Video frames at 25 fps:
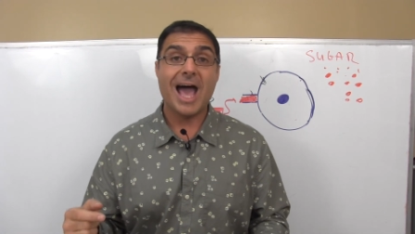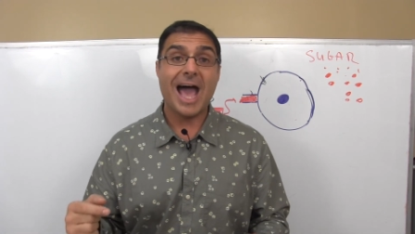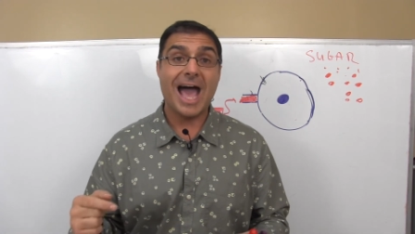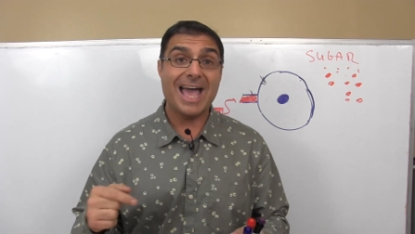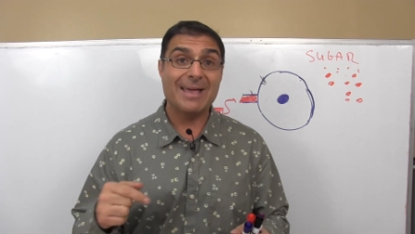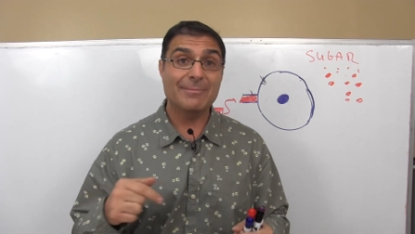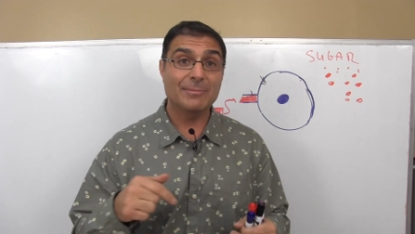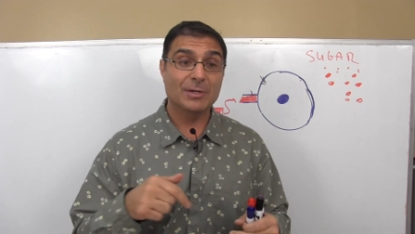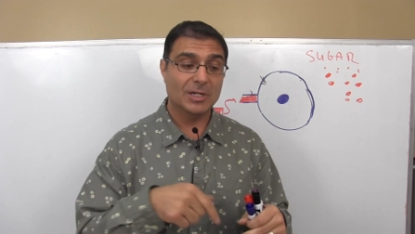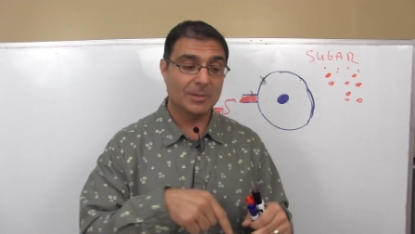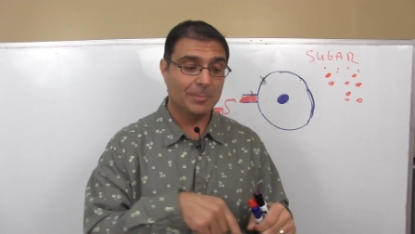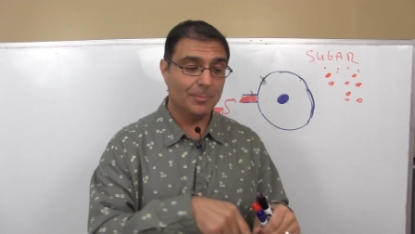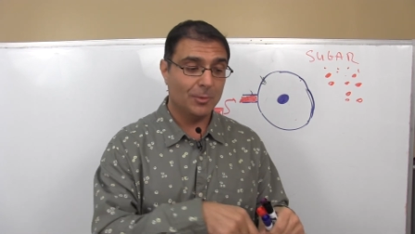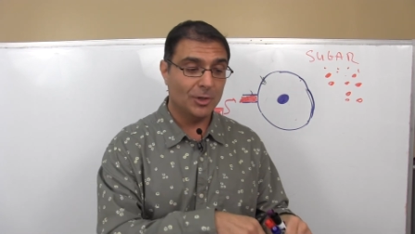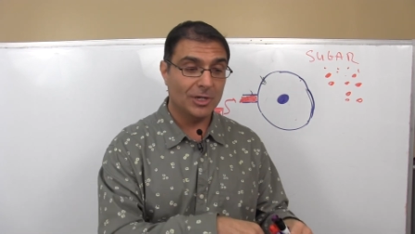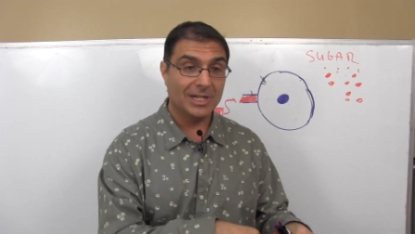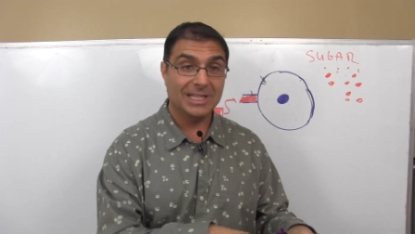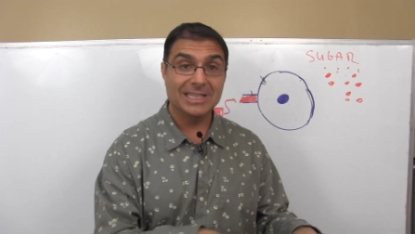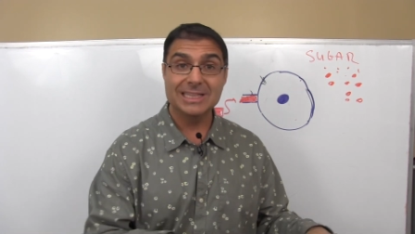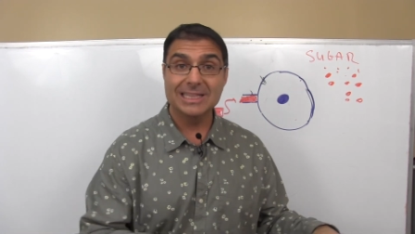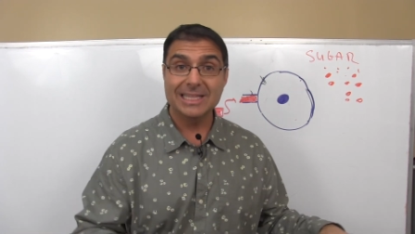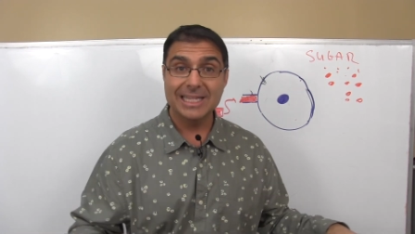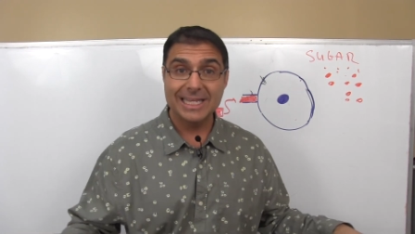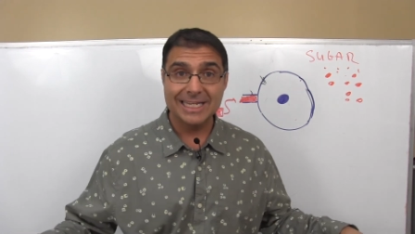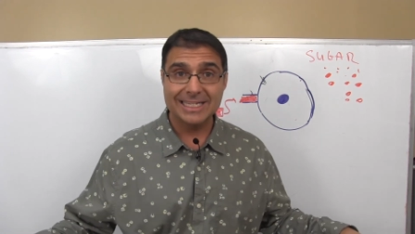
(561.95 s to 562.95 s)
I'm going to put
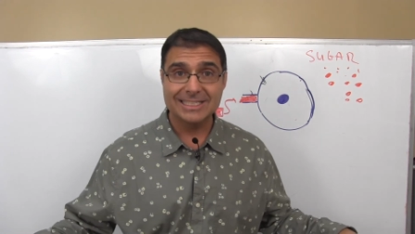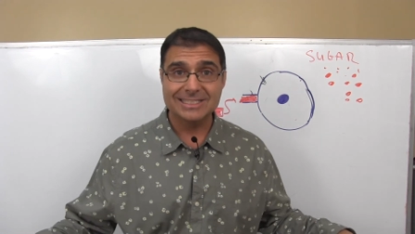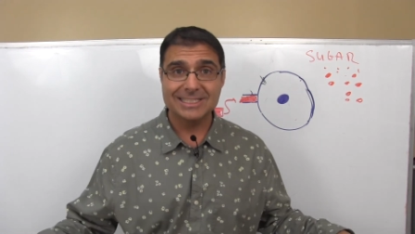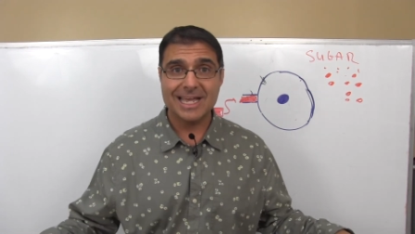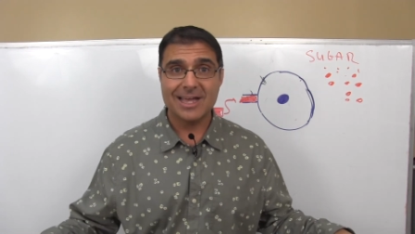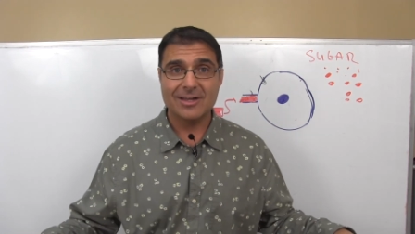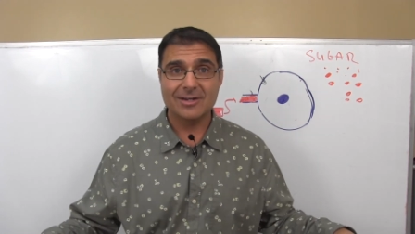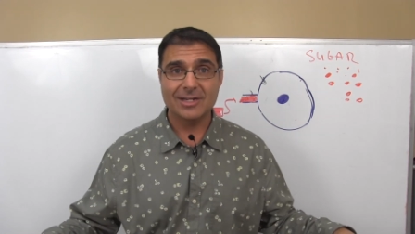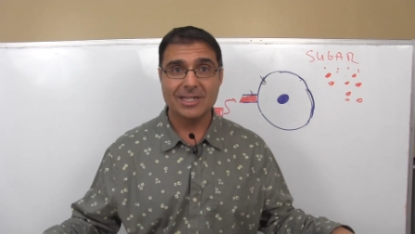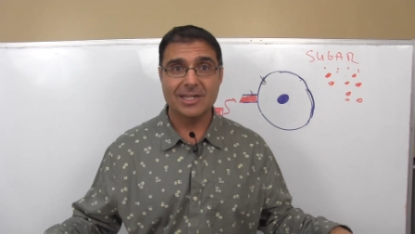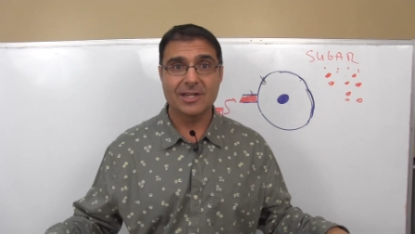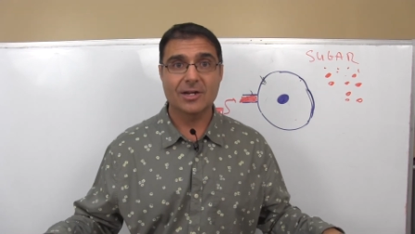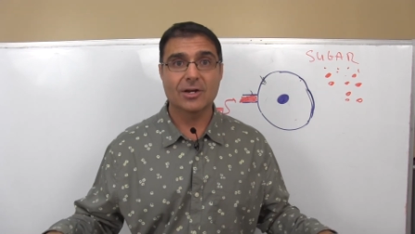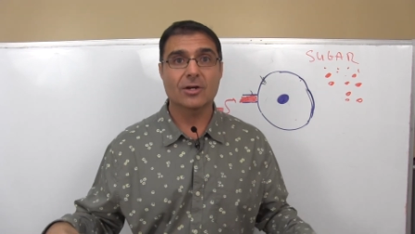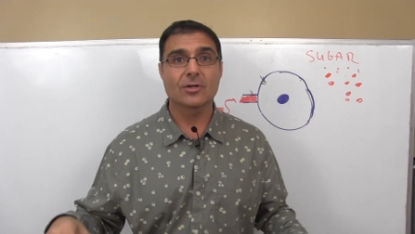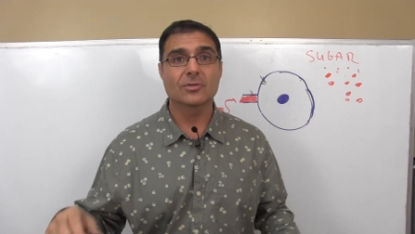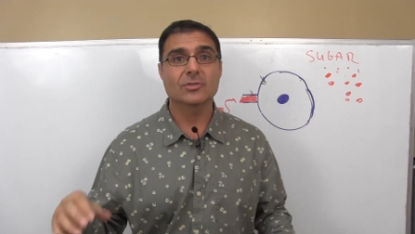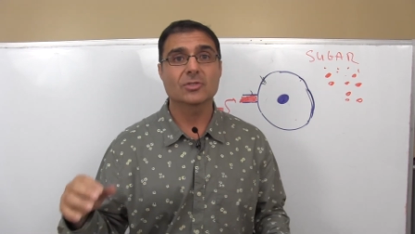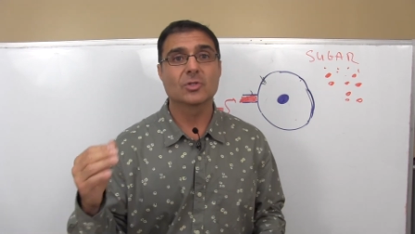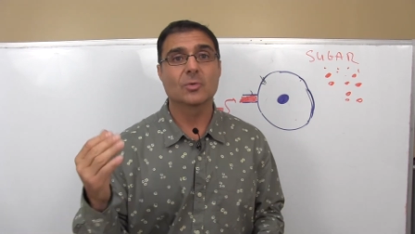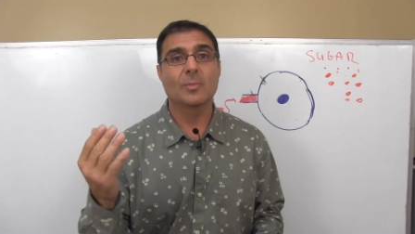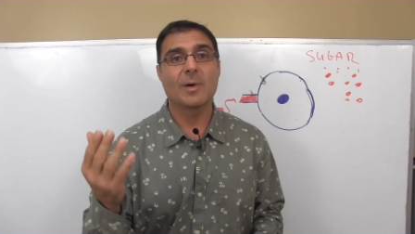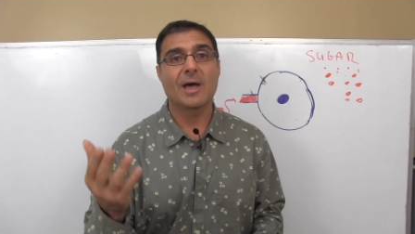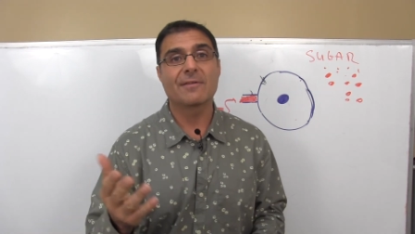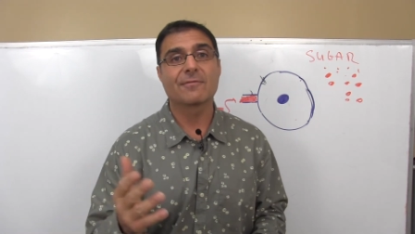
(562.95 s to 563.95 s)
a link down
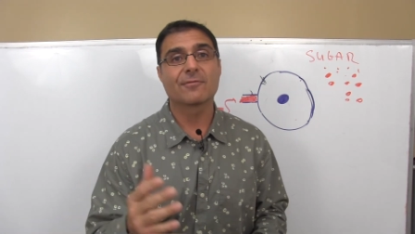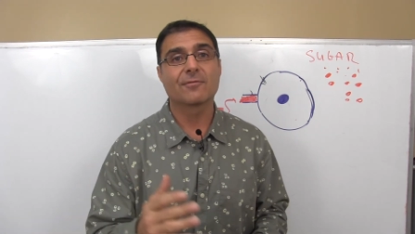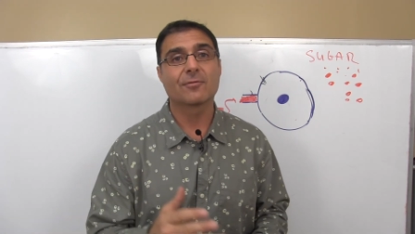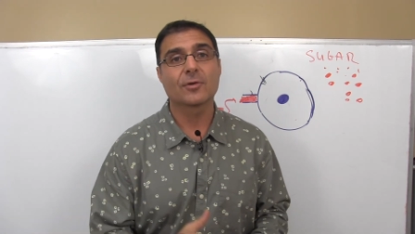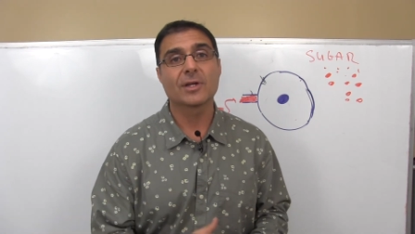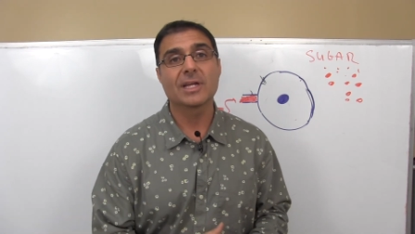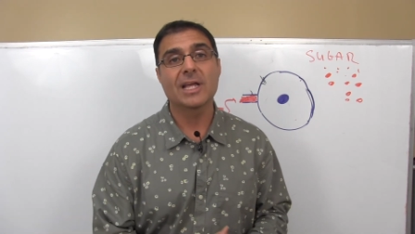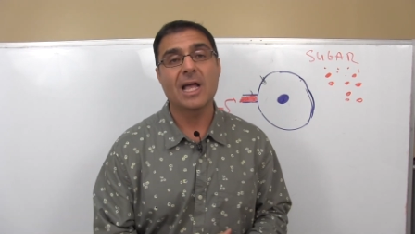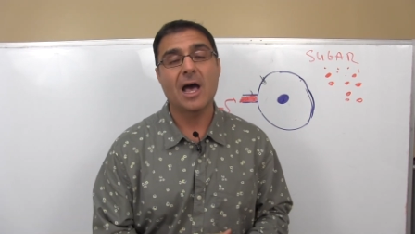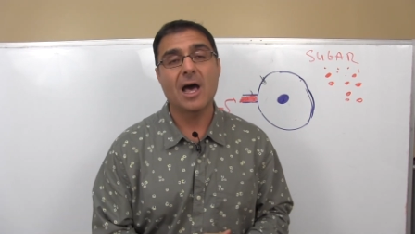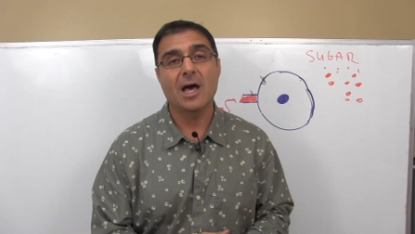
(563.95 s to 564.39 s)
here to my free